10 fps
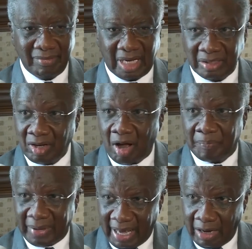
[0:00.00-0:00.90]
adopt
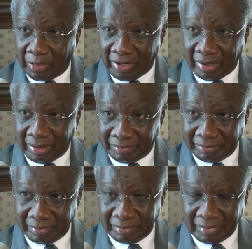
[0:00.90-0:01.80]
healthier
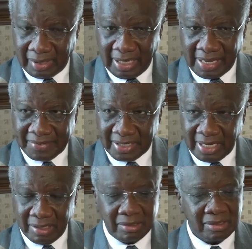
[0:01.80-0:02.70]

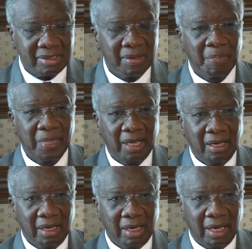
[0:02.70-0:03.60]
lifestyles,
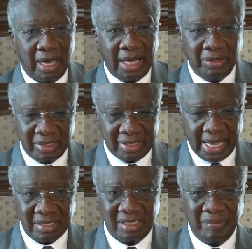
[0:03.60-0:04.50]
and this
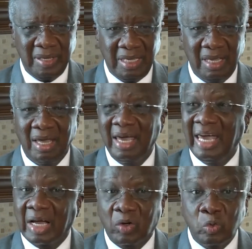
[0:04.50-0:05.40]
has to be
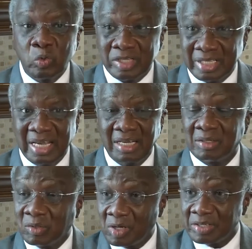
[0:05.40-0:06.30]
a crusade
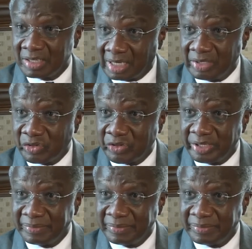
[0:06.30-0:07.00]
across the country.